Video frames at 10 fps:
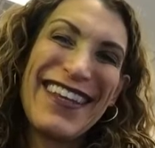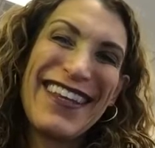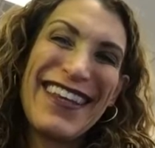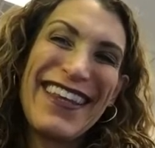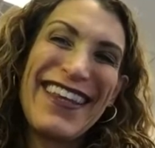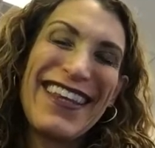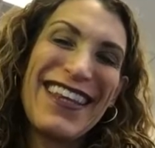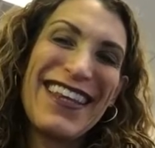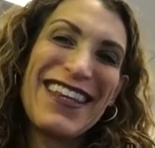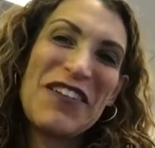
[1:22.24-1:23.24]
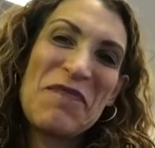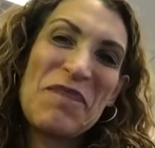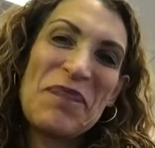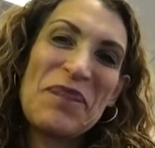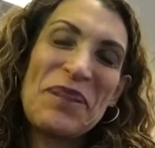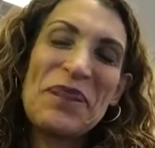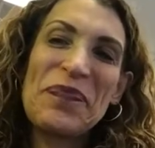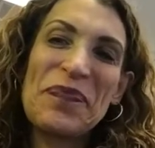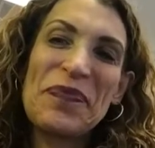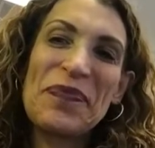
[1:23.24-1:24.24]

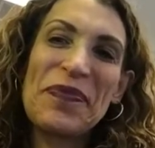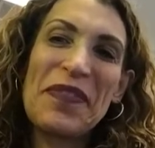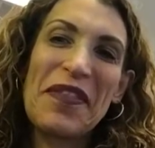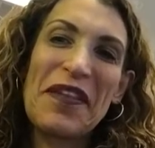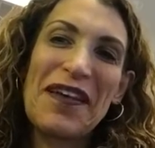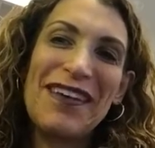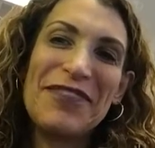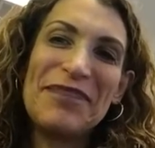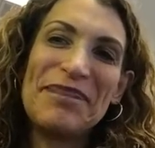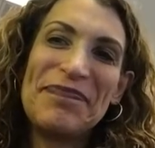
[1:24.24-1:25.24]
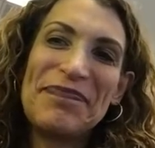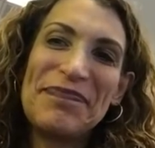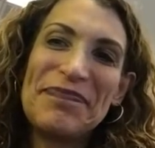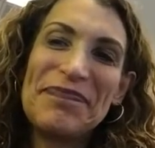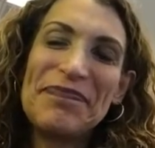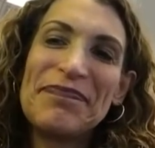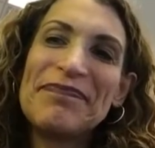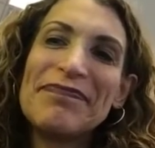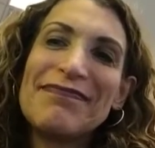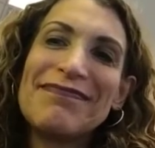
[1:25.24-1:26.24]

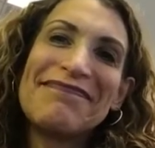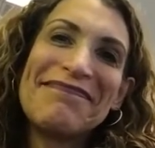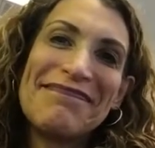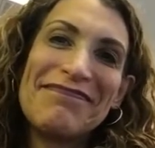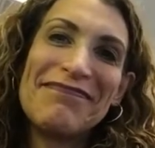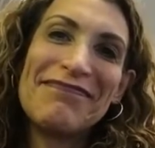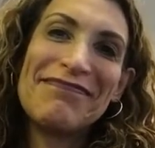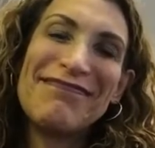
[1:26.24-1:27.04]
No words are spoken by the person on screen.